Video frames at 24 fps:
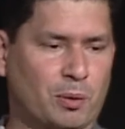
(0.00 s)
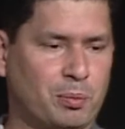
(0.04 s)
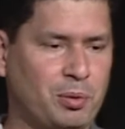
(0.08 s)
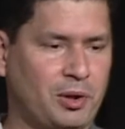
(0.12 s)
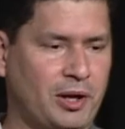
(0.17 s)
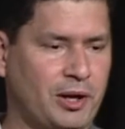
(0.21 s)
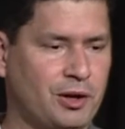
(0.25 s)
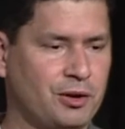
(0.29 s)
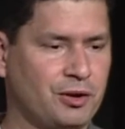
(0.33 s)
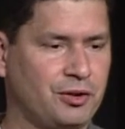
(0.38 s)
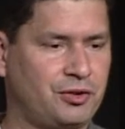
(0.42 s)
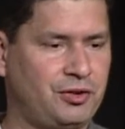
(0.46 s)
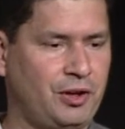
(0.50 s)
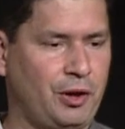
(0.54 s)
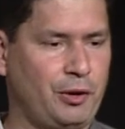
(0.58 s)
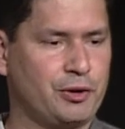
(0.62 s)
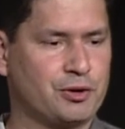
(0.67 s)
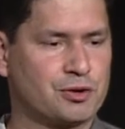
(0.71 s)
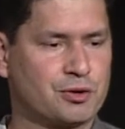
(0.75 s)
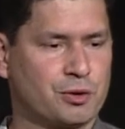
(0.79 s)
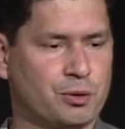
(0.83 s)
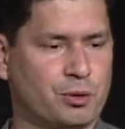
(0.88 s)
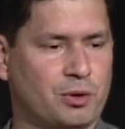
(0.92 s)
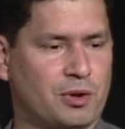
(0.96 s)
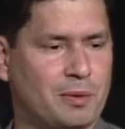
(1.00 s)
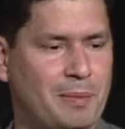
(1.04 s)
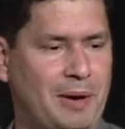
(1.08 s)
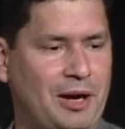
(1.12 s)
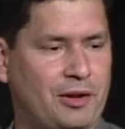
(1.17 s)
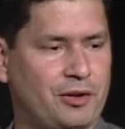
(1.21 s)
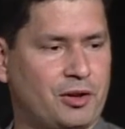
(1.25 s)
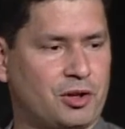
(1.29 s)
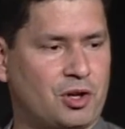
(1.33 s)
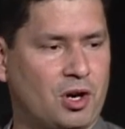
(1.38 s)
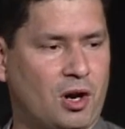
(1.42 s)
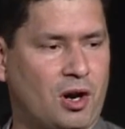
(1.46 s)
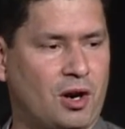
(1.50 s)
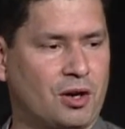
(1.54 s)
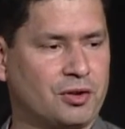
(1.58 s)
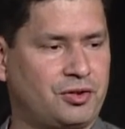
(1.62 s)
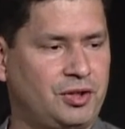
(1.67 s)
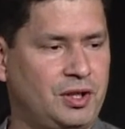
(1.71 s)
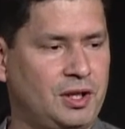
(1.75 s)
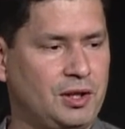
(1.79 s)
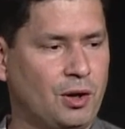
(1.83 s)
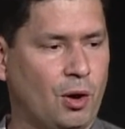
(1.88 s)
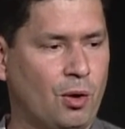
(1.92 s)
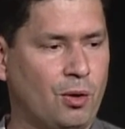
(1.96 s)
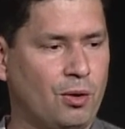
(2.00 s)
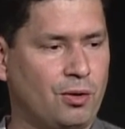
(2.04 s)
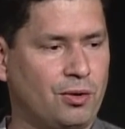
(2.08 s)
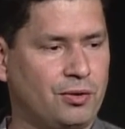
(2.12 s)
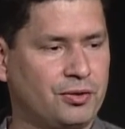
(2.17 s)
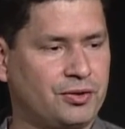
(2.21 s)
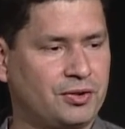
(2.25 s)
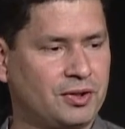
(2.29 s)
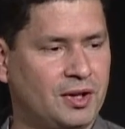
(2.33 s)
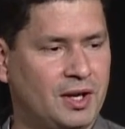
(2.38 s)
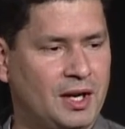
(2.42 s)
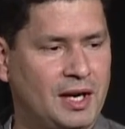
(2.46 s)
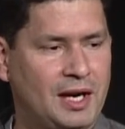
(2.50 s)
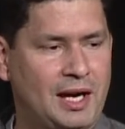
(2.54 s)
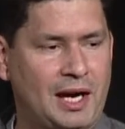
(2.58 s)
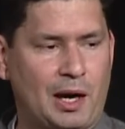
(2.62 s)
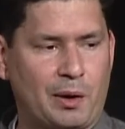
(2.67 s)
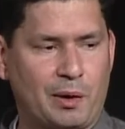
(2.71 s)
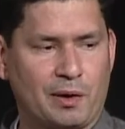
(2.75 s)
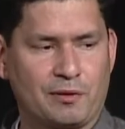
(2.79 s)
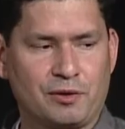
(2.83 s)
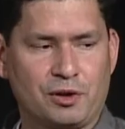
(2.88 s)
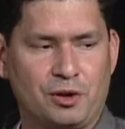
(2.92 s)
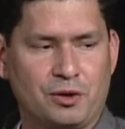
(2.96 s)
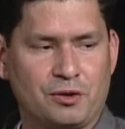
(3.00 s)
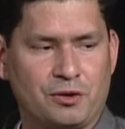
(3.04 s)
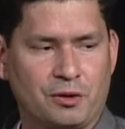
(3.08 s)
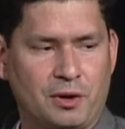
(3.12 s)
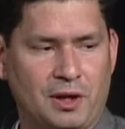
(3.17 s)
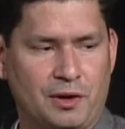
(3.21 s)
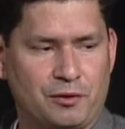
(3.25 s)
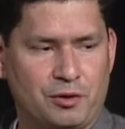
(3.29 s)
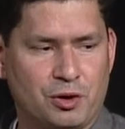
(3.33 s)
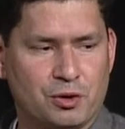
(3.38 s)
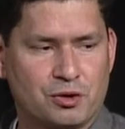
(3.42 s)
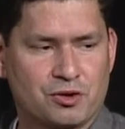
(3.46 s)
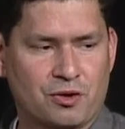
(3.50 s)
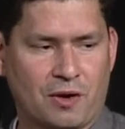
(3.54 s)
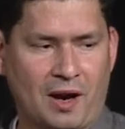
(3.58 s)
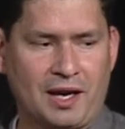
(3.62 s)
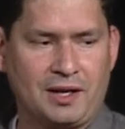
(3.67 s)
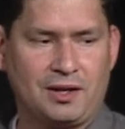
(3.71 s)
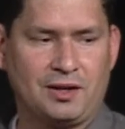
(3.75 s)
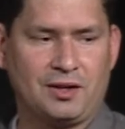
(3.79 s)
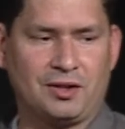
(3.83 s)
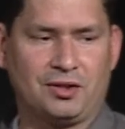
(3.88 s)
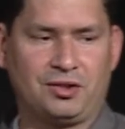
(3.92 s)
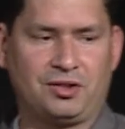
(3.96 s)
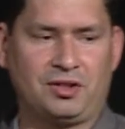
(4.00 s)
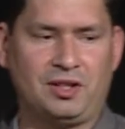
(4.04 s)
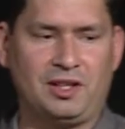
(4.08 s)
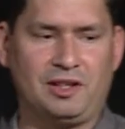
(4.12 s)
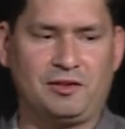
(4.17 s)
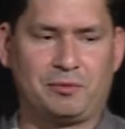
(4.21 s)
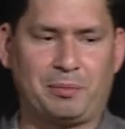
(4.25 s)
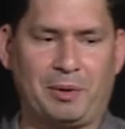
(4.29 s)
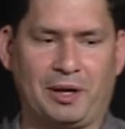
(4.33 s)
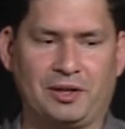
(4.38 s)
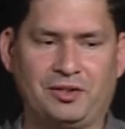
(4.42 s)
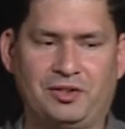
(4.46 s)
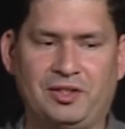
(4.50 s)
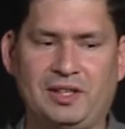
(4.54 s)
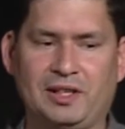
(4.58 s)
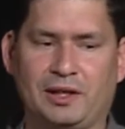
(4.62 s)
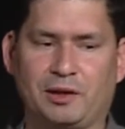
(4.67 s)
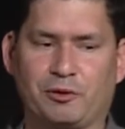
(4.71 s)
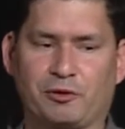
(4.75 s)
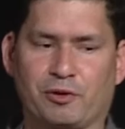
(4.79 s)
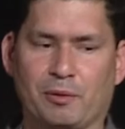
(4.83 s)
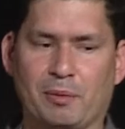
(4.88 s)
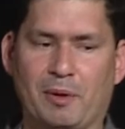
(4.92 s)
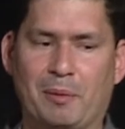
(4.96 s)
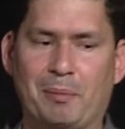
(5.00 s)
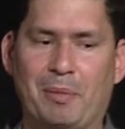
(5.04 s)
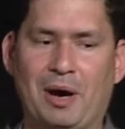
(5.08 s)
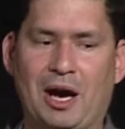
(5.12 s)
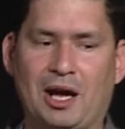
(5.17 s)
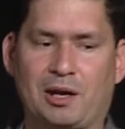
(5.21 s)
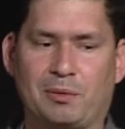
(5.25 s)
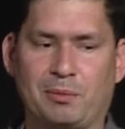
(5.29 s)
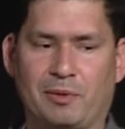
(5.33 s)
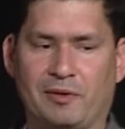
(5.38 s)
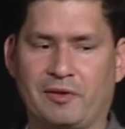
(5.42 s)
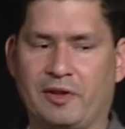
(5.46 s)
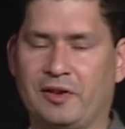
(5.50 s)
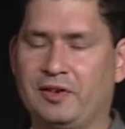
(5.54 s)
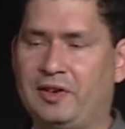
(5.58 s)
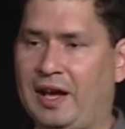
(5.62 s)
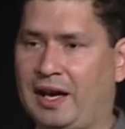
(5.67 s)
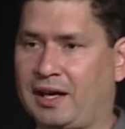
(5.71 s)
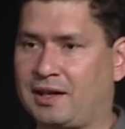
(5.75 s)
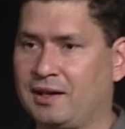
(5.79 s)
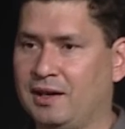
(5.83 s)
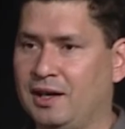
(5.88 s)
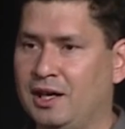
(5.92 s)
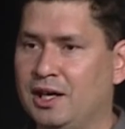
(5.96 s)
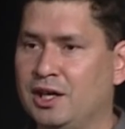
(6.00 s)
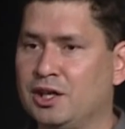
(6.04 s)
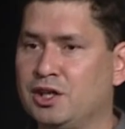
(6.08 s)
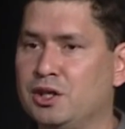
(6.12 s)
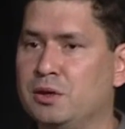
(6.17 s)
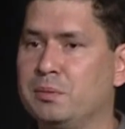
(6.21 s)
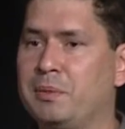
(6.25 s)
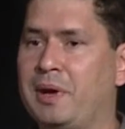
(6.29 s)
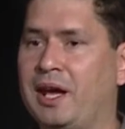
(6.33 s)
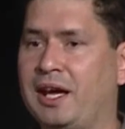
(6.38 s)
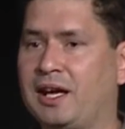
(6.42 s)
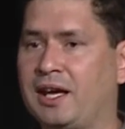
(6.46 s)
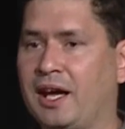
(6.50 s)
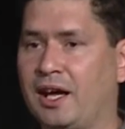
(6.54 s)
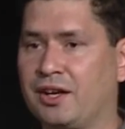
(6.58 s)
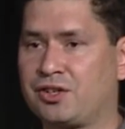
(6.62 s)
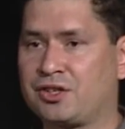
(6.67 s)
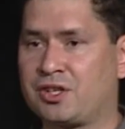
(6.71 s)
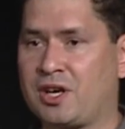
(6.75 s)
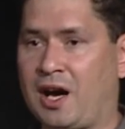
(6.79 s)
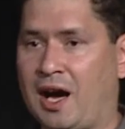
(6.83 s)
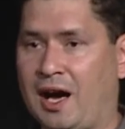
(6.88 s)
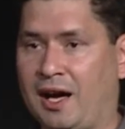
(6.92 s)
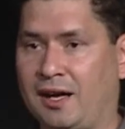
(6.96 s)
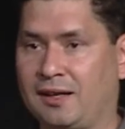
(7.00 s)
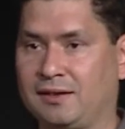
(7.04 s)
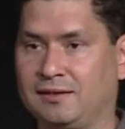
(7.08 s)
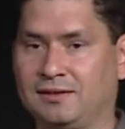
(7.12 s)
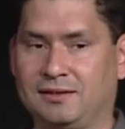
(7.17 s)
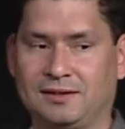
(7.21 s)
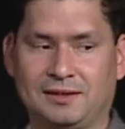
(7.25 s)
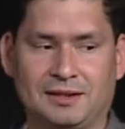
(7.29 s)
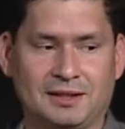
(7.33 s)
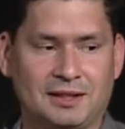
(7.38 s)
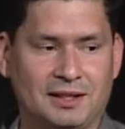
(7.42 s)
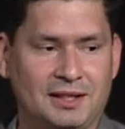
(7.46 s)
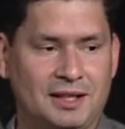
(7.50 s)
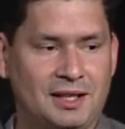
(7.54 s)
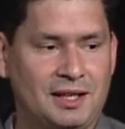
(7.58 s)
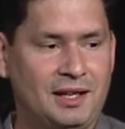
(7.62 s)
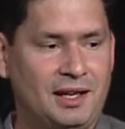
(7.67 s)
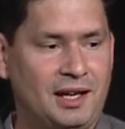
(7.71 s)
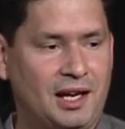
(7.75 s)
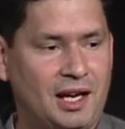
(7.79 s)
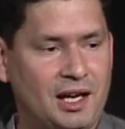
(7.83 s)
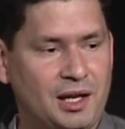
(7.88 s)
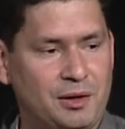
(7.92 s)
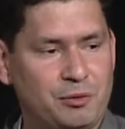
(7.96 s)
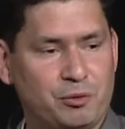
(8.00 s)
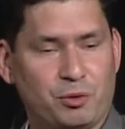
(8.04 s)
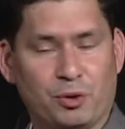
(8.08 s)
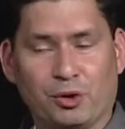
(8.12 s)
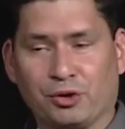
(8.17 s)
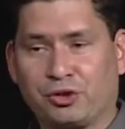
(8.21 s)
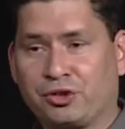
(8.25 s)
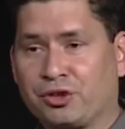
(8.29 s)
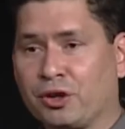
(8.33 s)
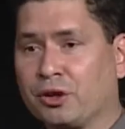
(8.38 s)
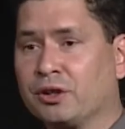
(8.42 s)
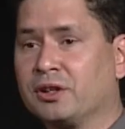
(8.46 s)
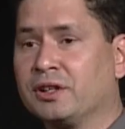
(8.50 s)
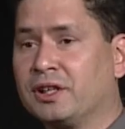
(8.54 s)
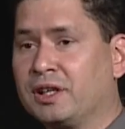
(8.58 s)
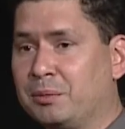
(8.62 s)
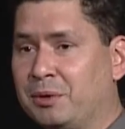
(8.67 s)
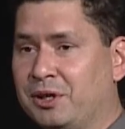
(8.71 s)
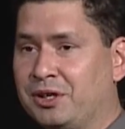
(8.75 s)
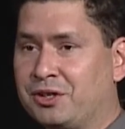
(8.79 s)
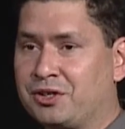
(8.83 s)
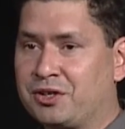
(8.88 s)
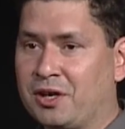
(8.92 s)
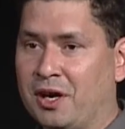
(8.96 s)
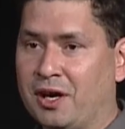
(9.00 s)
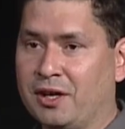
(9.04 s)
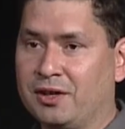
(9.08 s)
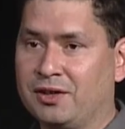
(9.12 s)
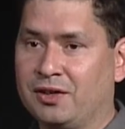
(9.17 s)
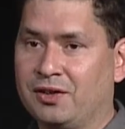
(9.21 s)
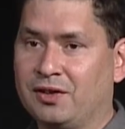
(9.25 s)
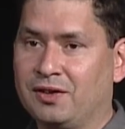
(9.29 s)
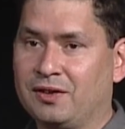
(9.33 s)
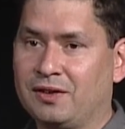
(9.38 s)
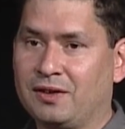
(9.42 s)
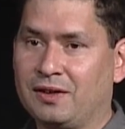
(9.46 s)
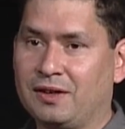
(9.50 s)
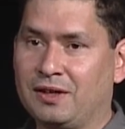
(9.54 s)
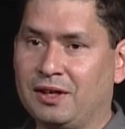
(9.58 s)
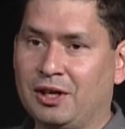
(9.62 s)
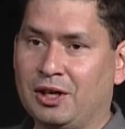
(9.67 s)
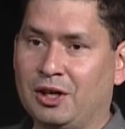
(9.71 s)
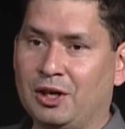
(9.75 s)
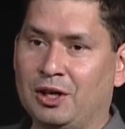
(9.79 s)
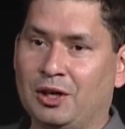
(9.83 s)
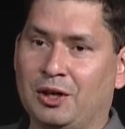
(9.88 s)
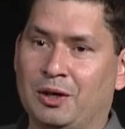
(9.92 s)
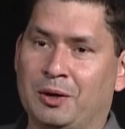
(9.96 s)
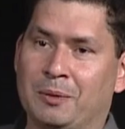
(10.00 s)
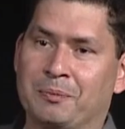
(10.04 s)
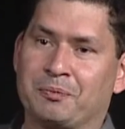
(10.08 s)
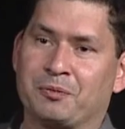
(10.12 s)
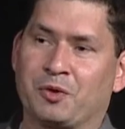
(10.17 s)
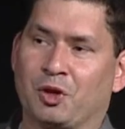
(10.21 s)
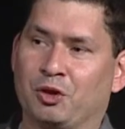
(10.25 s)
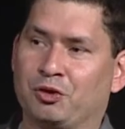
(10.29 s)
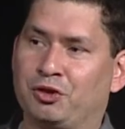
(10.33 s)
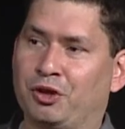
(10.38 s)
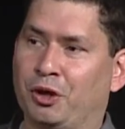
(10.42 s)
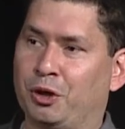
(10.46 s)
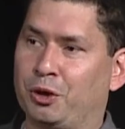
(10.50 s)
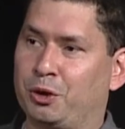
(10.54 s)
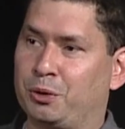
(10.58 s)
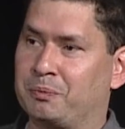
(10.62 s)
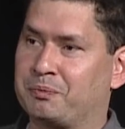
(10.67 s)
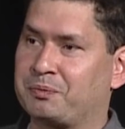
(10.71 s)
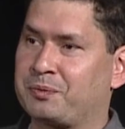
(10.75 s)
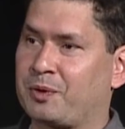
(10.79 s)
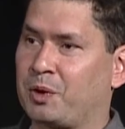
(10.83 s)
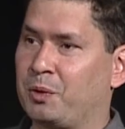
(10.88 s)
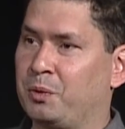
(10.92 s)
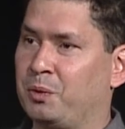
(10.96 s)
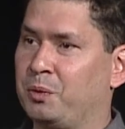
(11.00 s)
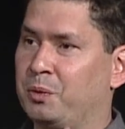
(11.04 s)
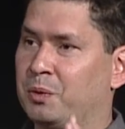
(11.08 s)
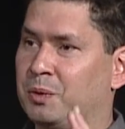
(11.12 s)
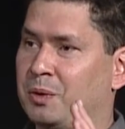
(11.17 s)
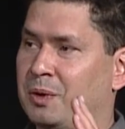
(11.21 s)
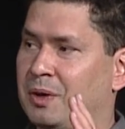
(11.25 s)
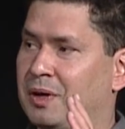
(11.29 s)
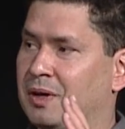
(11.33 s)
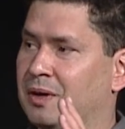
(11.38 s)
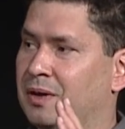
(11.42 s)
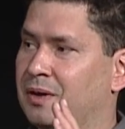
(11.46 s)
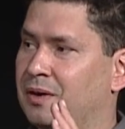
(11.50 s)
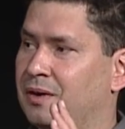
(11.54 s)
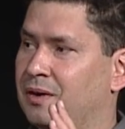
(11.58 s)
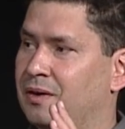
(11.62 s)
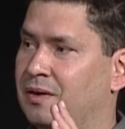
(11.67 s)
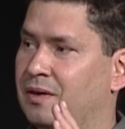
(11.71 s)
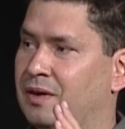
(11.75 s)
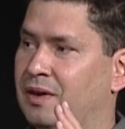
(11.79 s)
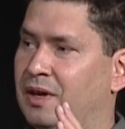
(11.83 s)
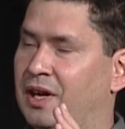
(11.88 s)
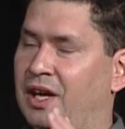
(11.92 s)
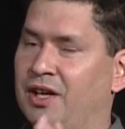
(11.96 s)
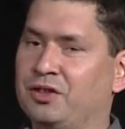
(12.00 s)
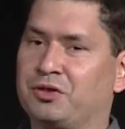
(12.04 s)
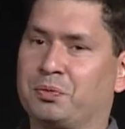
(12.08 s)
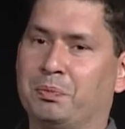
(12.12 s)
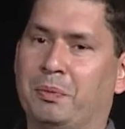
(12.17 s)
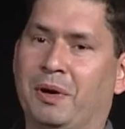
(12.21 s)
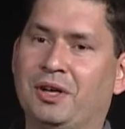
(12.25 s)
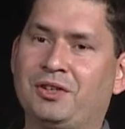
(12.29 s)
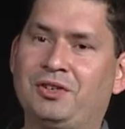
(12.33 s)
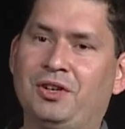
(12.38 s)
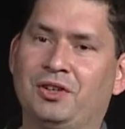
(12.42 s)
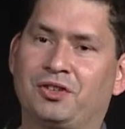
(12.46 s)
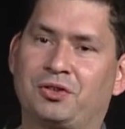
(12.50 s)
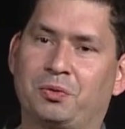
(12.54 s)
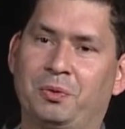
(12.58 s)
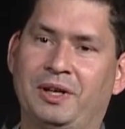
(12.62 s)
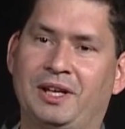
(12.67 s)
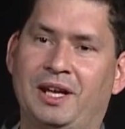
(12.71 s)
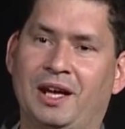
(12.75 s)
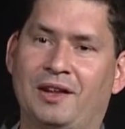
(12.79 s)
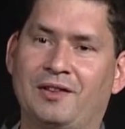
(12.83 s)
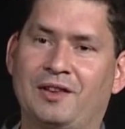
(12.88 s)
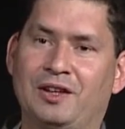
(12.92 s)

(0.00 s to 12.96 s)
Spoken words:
player to tell the truth about the cards he holds. However, if you try to deceive by dealing from the bottom of the deck, you may get shot and will certainly be shunned. So as much as we get